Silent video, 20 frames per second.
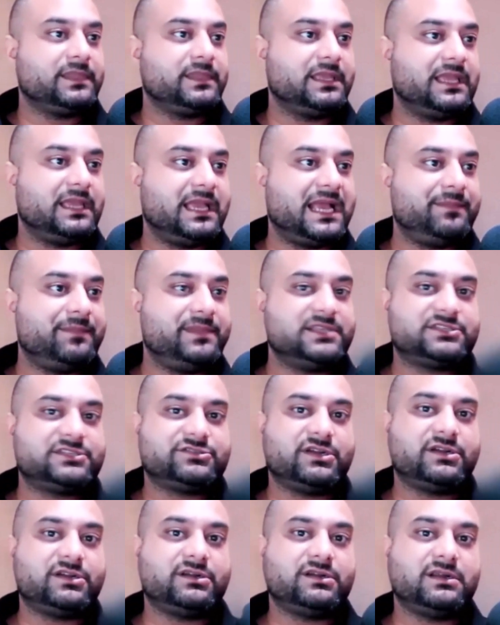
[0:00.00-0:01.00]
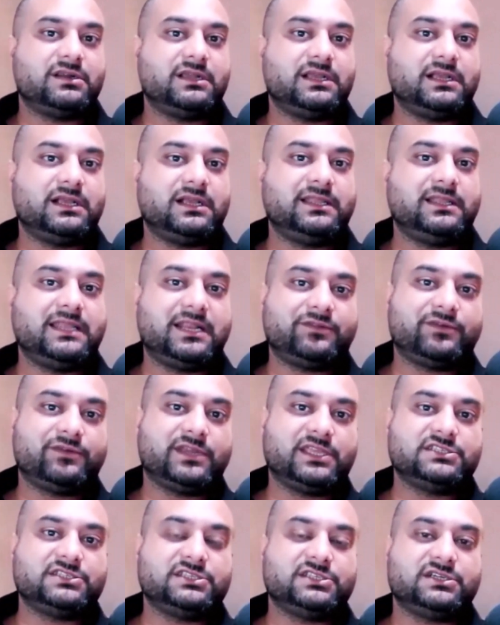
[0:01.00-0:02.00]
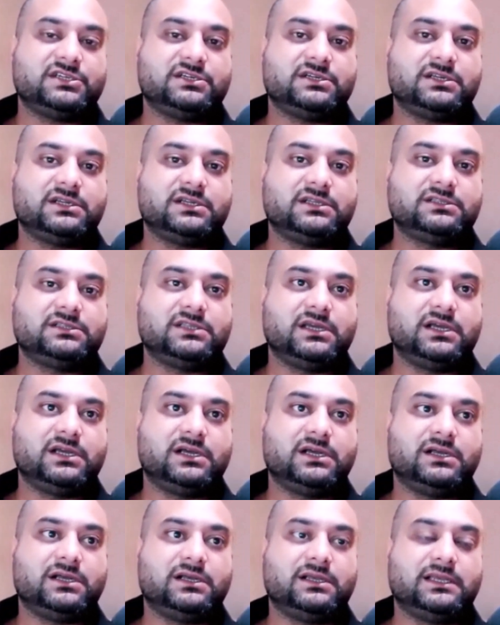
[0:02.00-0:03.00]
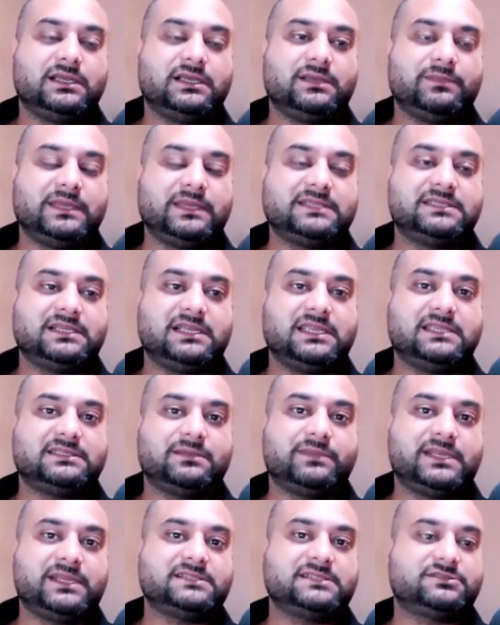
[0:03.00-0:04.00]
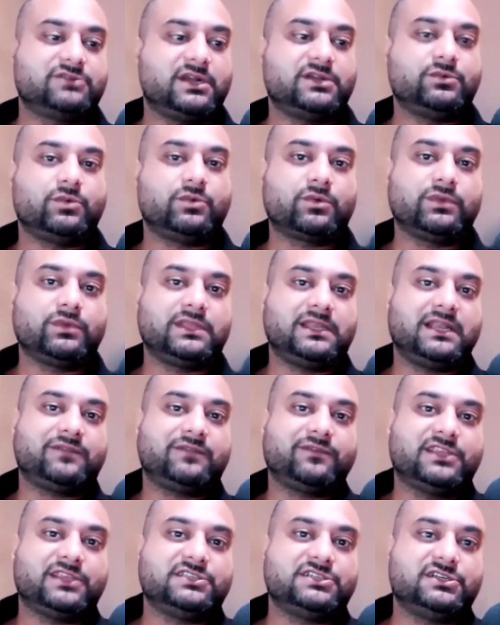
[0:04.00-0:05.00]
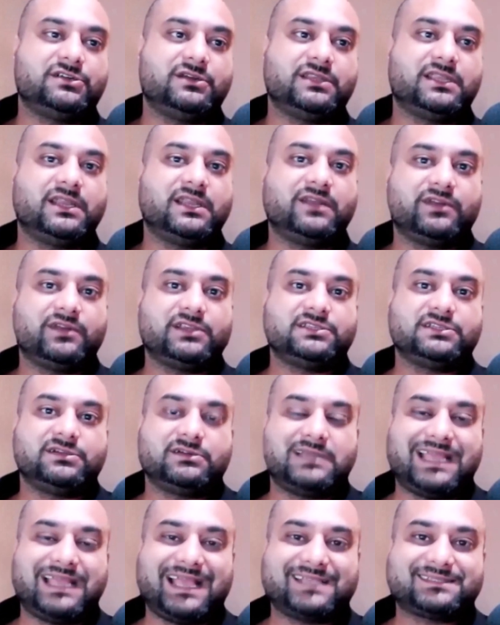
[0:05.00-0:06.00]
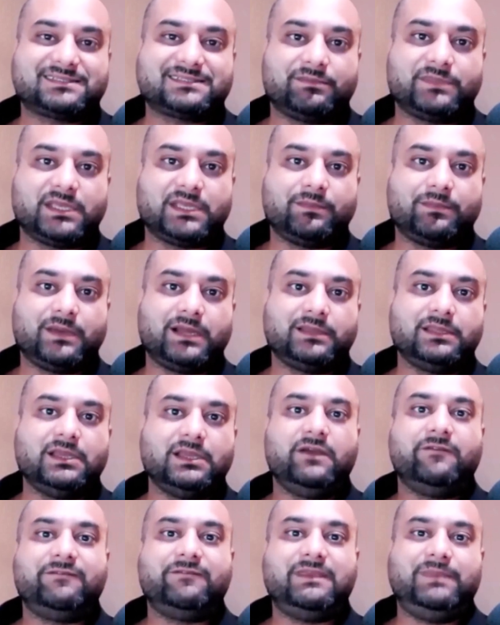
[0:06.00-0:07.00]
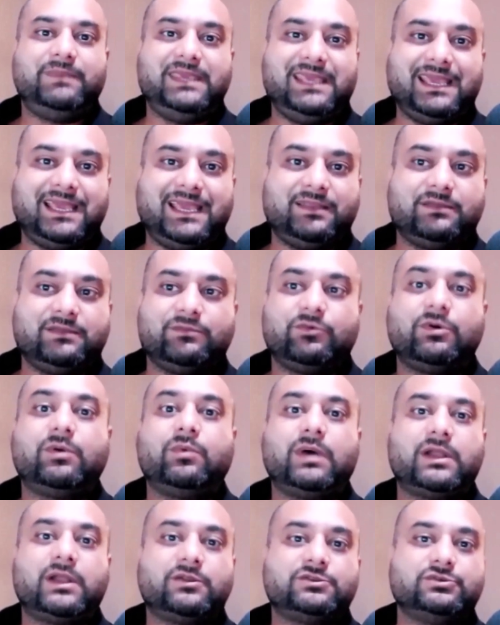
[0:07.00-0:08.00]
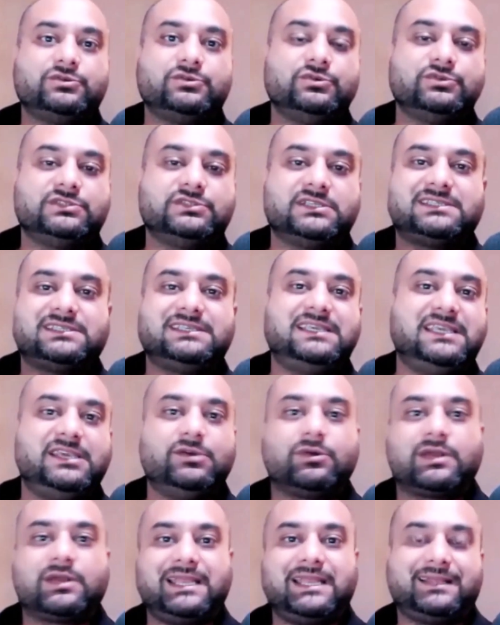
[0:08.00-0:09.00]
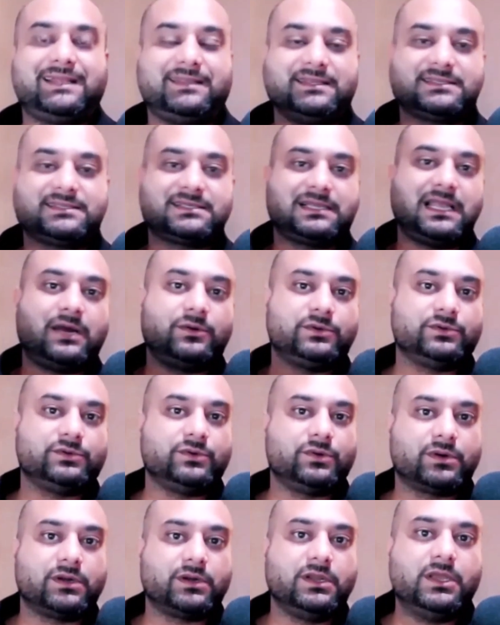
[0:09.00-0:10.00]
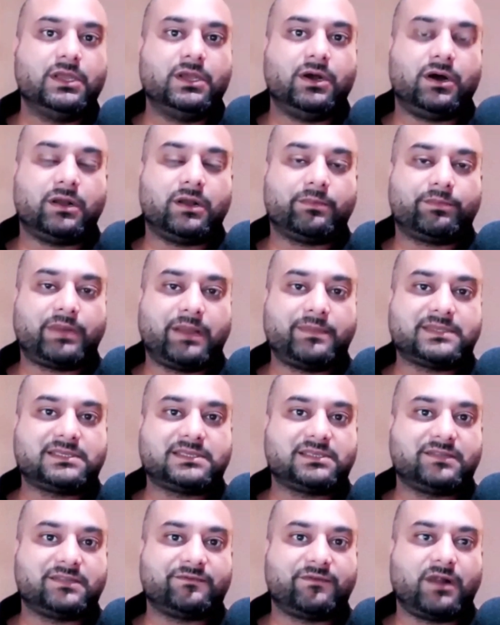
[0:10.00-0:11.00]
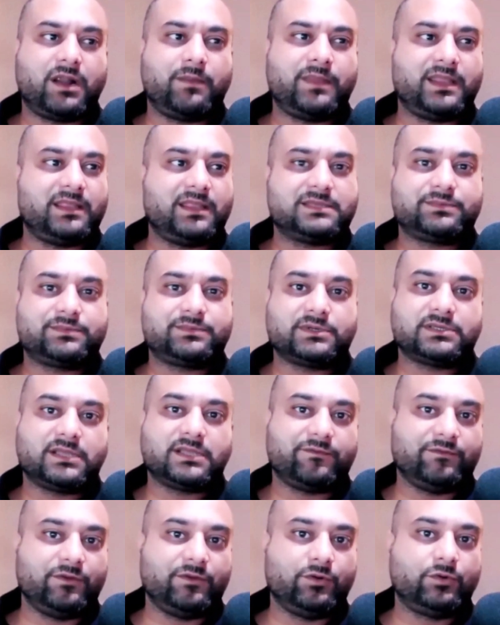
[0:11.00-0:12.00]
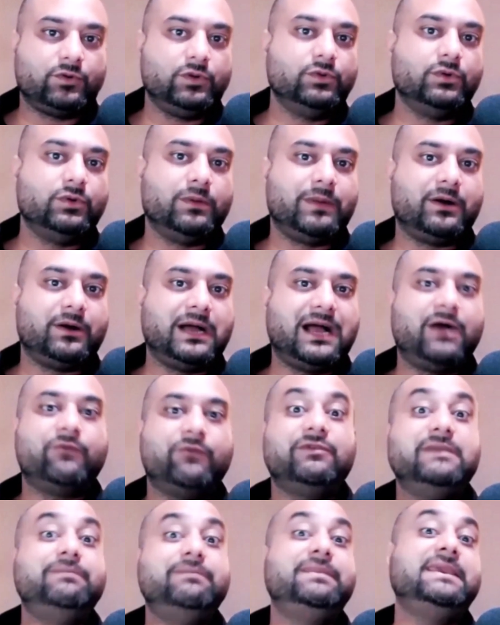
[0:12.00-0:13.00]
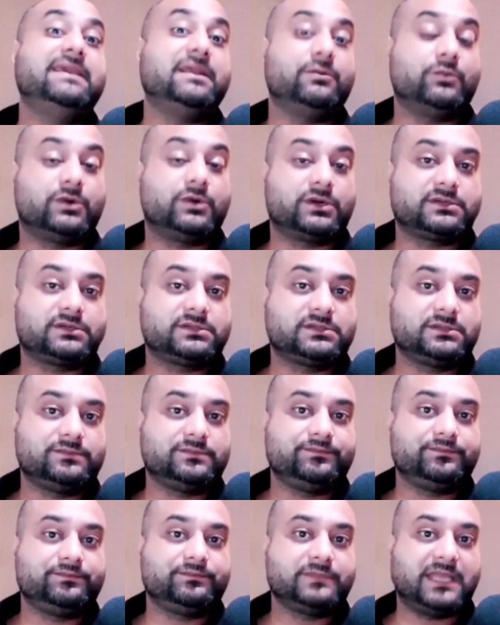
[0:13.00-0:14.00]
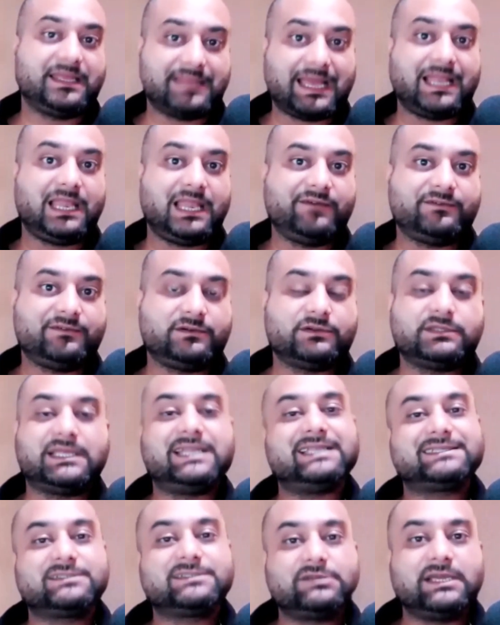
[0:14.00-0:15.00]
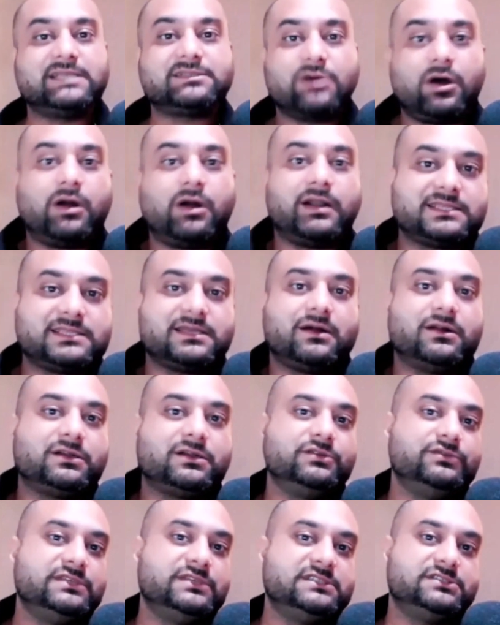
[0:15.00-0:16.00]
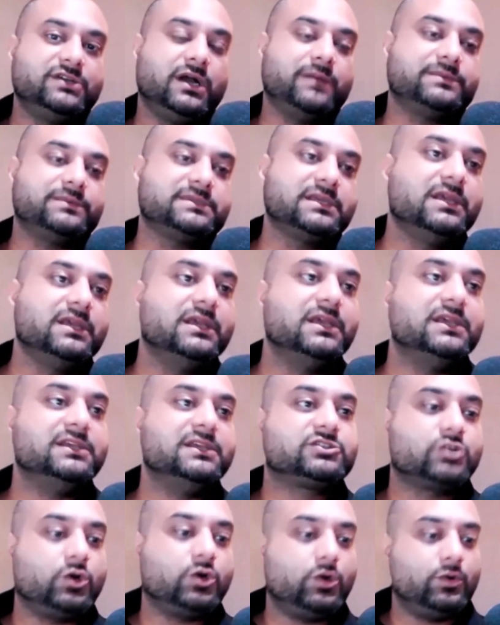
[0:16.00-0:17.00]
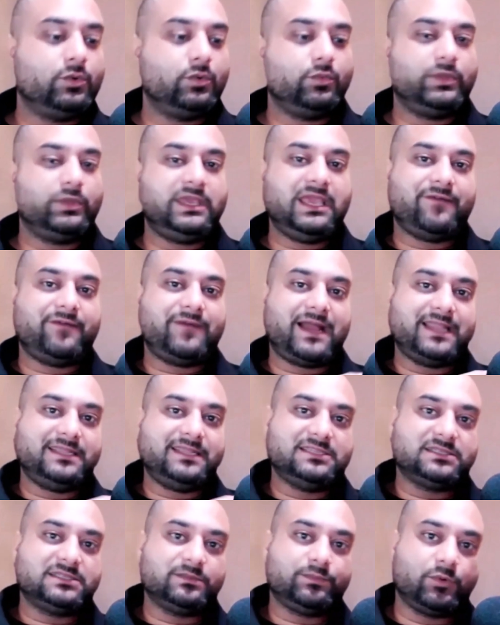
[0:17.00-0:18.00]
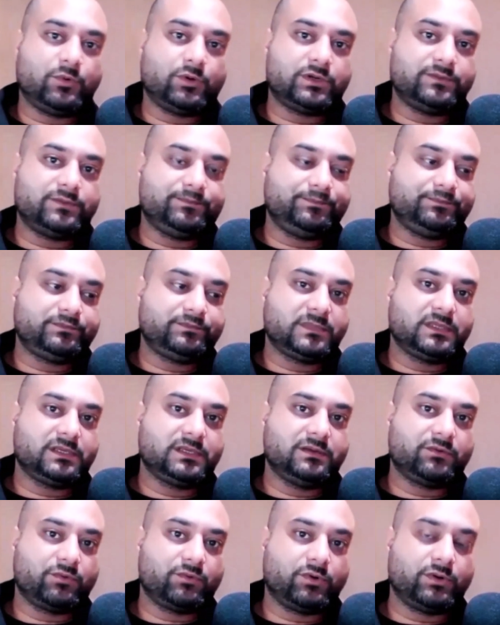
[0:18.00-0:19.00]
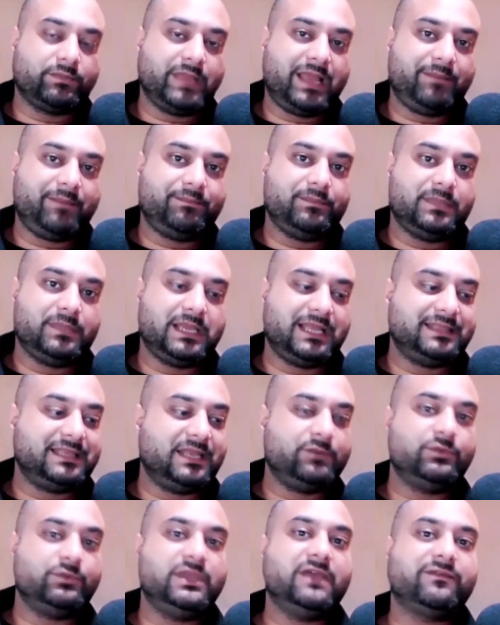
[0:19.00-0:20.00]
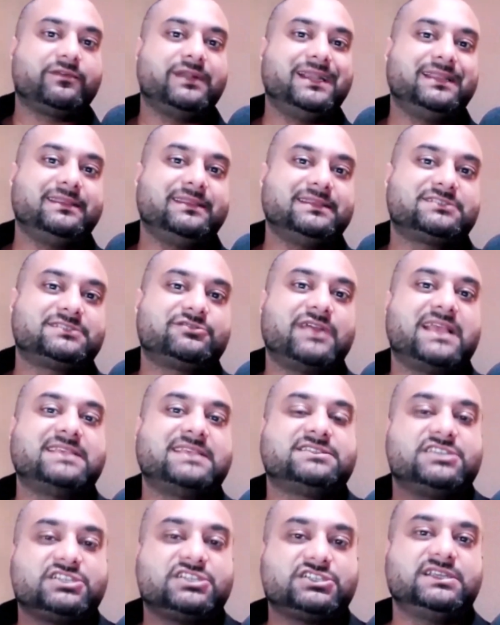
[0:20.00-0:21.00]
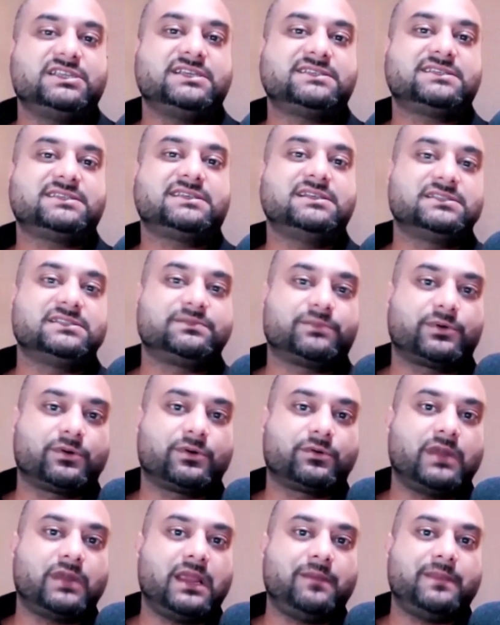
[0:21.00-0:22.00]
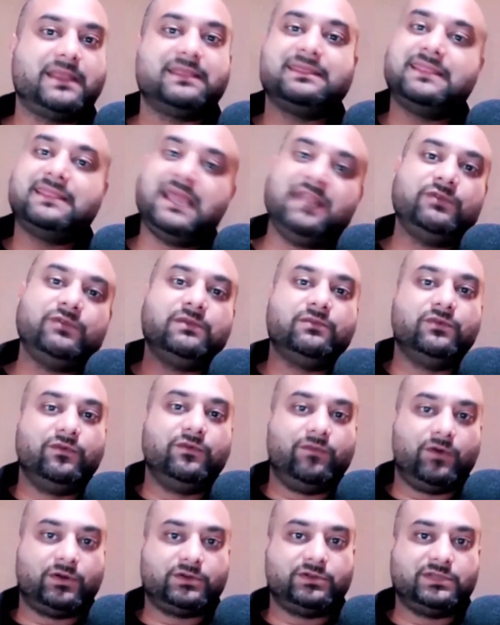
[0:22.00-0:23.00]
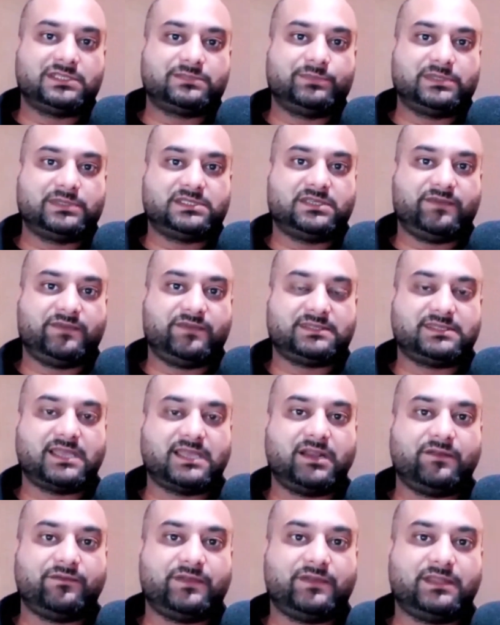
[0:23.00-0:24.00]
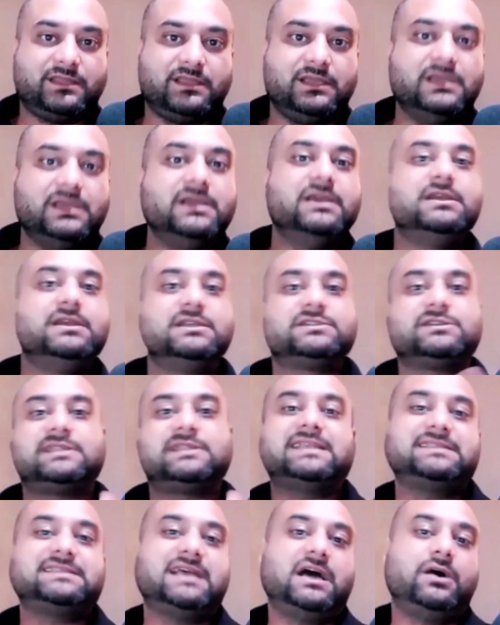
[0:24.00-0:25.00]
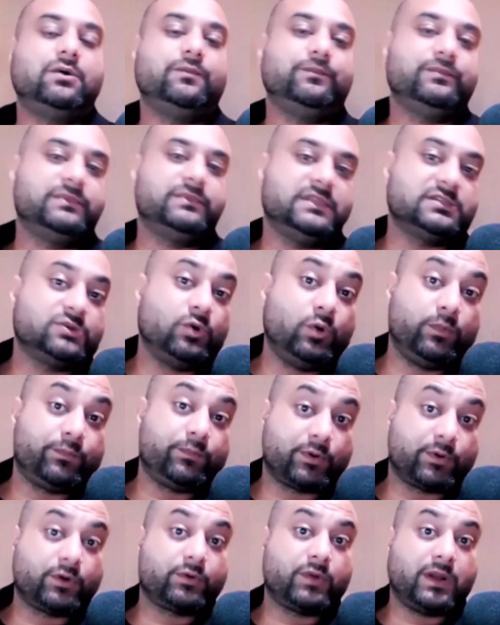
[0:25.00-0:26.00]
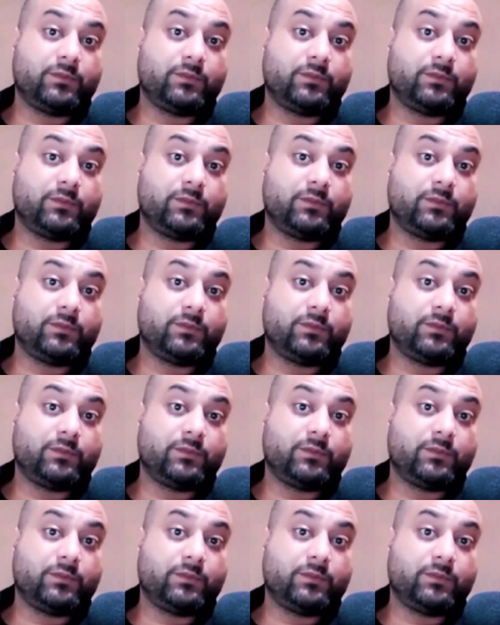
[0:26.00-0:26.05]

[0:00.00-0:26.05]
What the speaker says: administrator, network engineer, basically somebody is trying to work with a network engineer, and the network engineer asks something about VPN, why don't you use this key or connect this cloud to our on-premises environment, and this person have no clue about how VPN works at that level, then it's hard. It's hard to do these jobs. So we have IT support roadmap, and then we have created this transitioning skills program, and then we move on to the specific side of it. So that's how this whole program